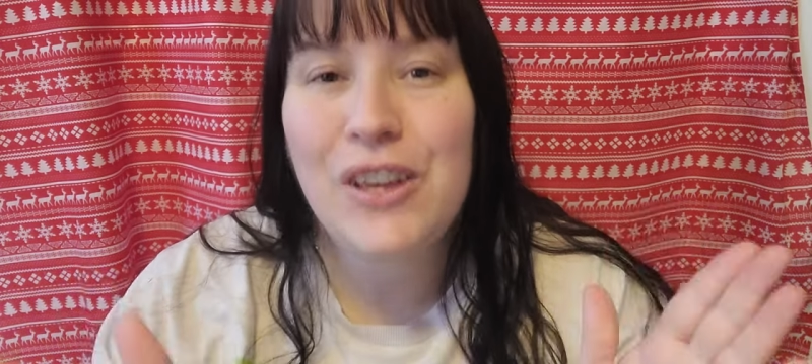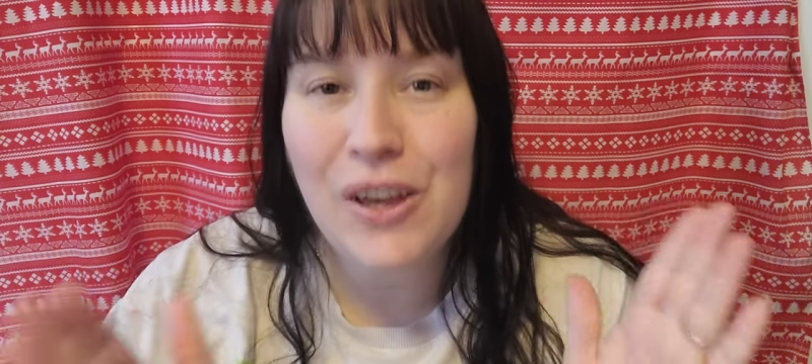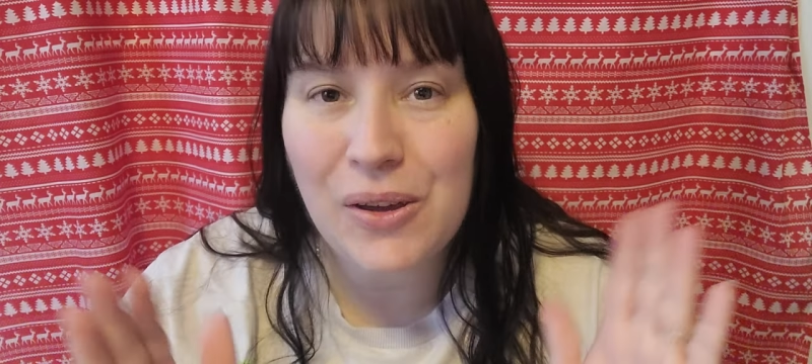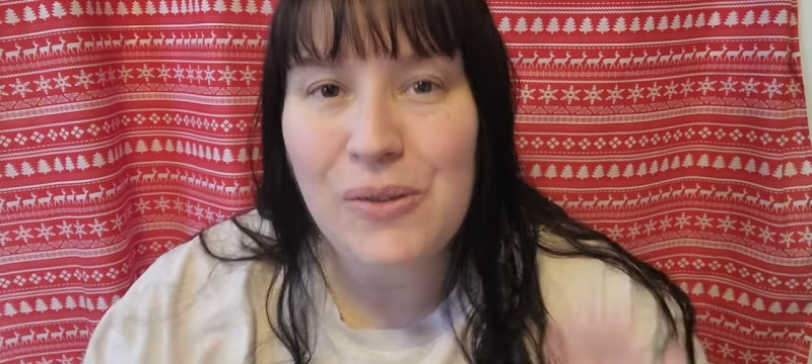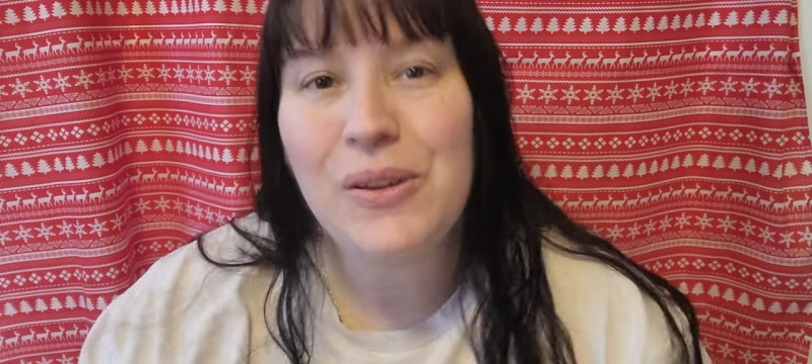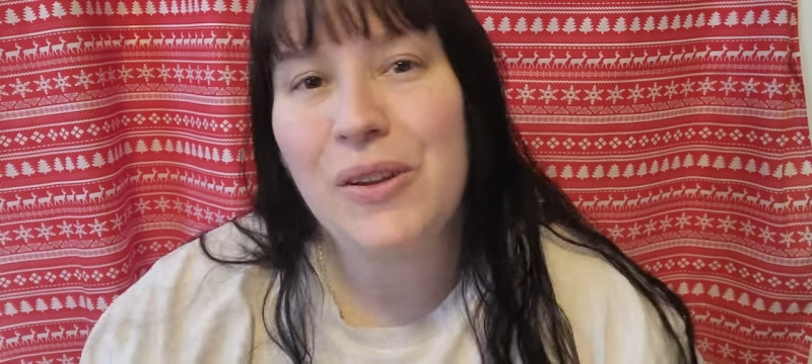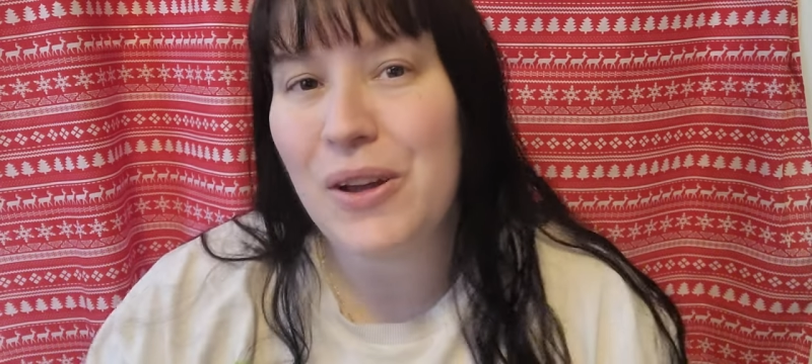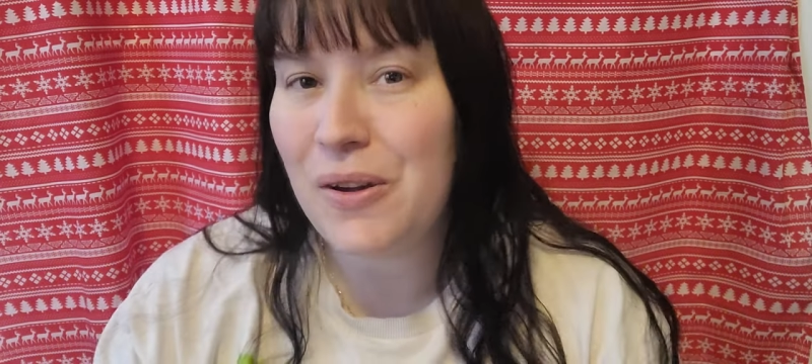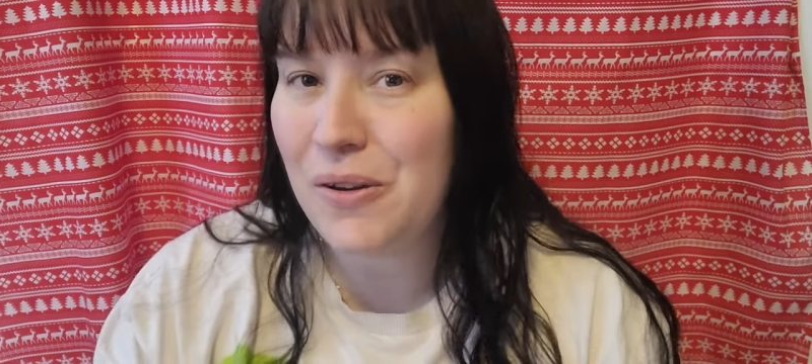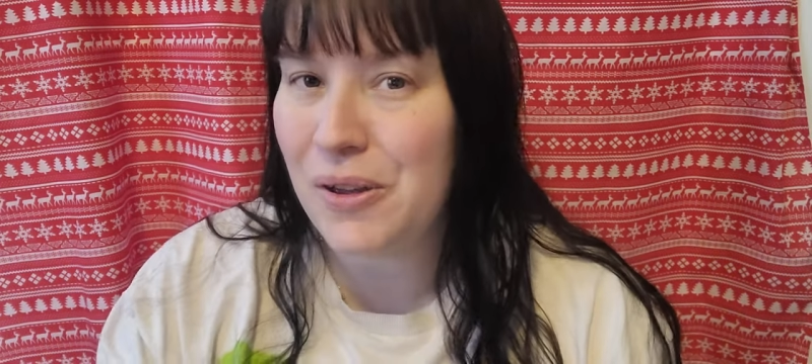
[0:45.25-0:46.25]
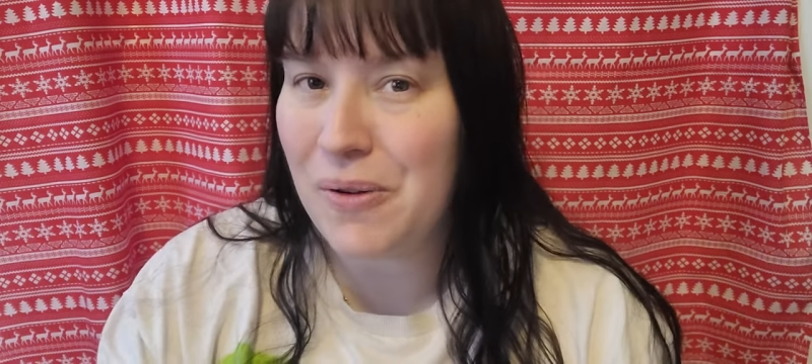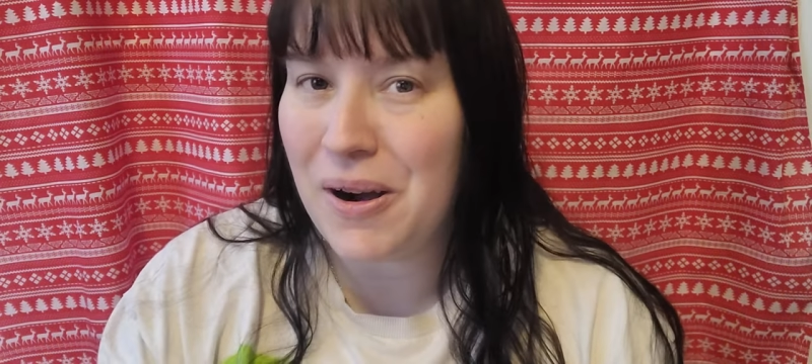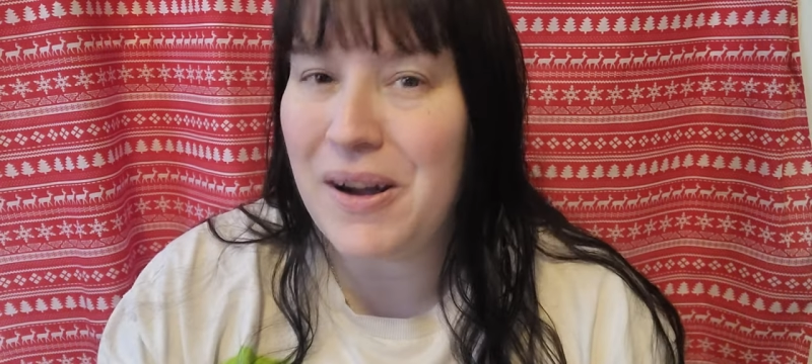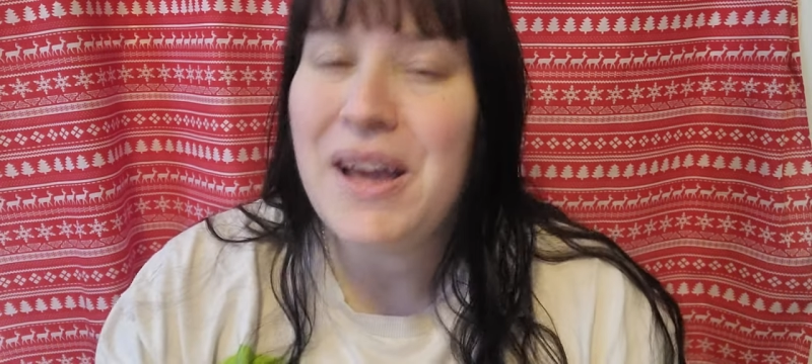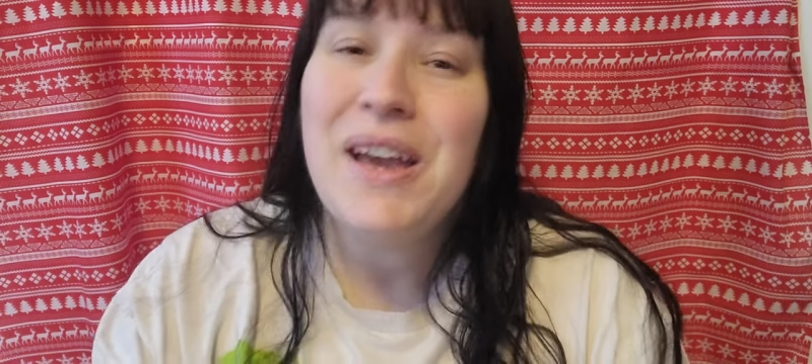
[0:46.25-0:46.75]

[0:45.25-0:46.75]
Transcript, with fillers: you. You know who you are.